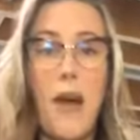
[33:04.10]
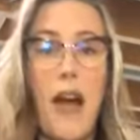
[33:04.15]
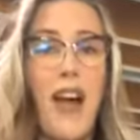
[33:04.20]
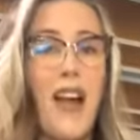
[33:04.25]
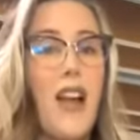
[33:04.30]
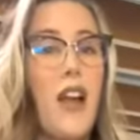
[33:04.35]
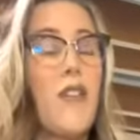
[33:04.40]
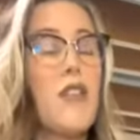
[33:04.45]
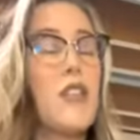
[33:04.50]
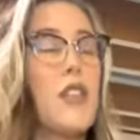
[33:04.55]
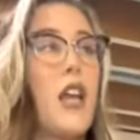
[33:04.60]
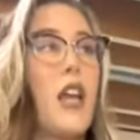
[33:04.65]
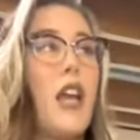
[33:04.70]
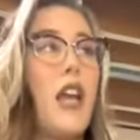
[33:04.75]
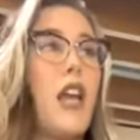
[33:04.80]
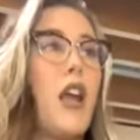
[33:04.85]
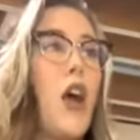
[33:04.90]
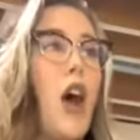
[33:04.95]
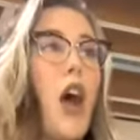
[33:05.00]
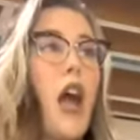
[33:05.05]
back, I was
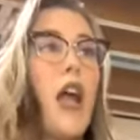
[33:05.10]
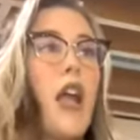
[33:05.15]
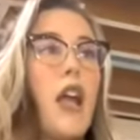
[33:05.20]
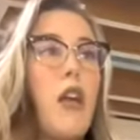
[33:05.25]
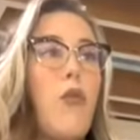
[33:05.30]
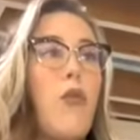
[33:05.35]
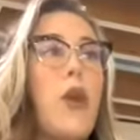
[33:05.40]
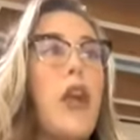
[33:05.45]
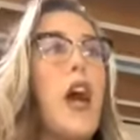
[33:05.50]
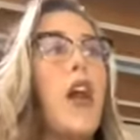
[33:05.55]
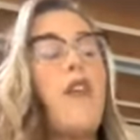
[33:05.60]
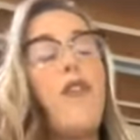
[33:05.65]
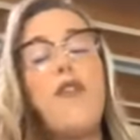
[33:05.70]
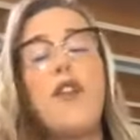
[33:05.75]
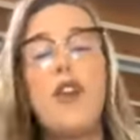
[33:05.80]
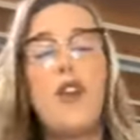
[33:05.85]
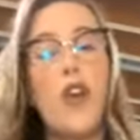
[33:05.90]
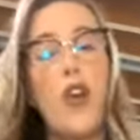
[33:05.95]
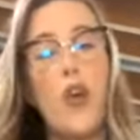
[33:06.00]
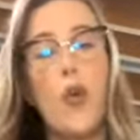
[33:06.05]
like, I we got to
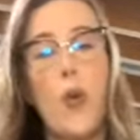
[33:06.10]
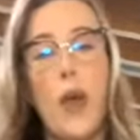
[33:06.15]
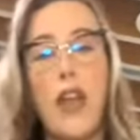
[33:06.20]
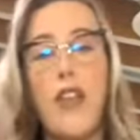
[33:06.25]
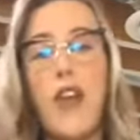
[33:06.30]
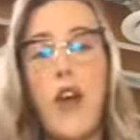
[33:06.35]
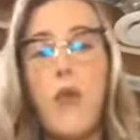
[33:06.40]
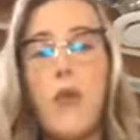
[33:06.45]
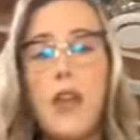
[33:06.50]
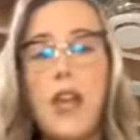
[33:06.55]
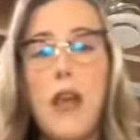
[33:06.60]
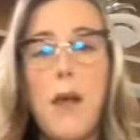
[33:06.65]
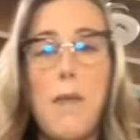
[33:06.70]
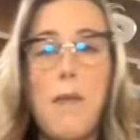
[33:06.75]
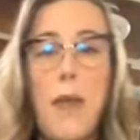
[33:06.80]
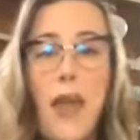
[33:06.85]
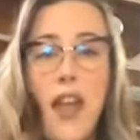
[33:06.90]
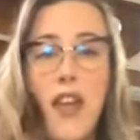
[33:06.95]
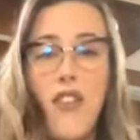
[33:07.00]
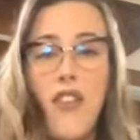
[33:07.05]
figure out a way that we
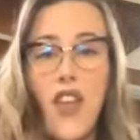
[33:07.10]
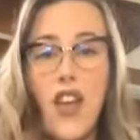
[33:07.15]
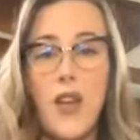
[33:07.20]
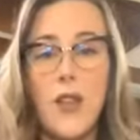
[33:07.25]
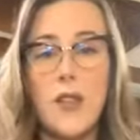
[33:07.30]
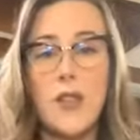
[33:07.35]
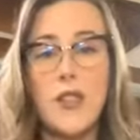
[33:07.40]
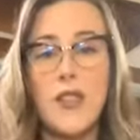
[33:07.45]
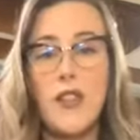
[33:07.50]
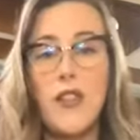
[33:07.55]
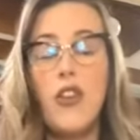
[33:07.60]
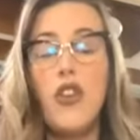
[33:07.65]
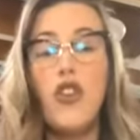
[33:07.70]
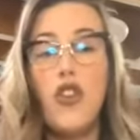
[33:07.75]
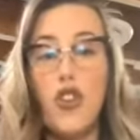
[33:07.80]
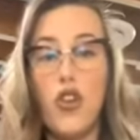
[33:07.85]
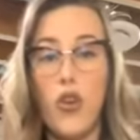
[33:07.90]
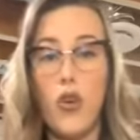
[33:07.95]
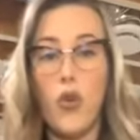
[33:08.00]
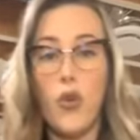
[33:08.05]
can make this
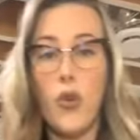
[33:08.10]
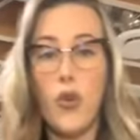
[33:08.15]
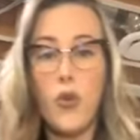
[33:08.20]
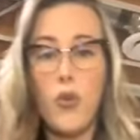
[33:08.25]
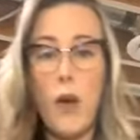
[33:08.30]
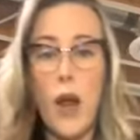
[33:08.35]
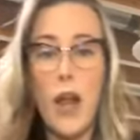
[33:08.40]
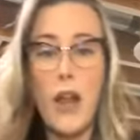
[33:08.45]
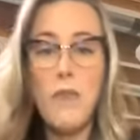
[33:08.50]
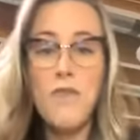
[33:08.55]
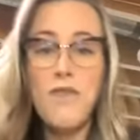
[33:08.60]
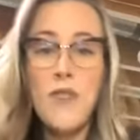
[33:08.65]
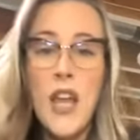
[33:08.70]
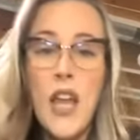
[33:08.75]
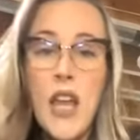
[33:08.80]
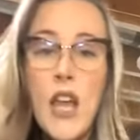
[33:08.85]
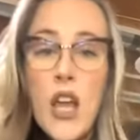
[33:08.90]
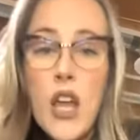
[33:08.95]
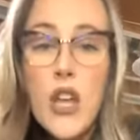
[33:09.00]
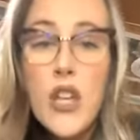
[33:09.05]
new, right?
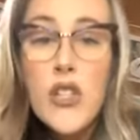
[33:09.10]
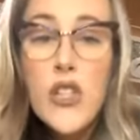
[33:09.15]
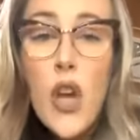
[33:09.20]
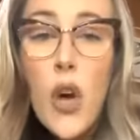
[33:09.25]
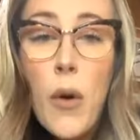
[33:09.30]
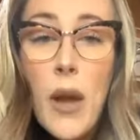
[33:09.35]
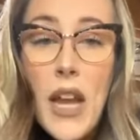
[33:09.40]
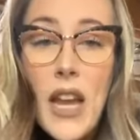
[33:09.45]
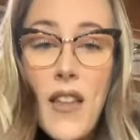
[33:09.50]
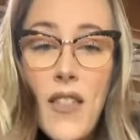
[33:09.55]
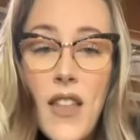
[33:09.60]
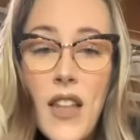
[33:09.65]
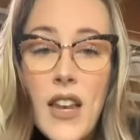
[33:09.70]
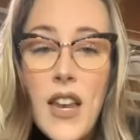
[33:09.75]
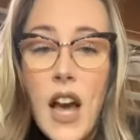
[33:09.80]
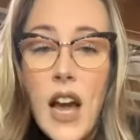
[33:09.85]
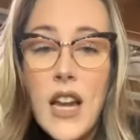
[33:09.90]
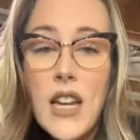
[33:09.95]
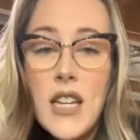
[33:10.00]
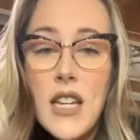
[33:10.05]
So in
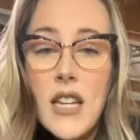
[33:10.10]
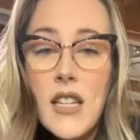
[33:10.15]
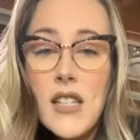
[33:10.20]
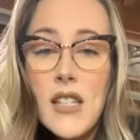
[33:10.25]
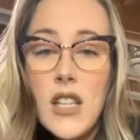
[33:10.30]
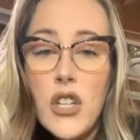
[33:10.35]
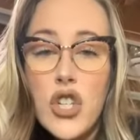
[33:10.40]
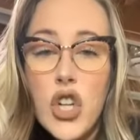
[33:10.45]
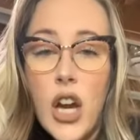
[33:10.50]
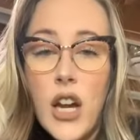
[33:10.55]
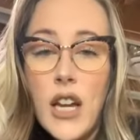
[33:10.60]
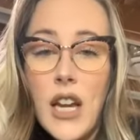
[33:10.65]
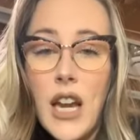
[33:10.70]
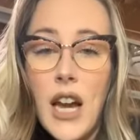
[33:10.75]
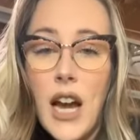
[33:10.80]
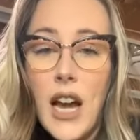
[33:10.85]
the 90s, the chunky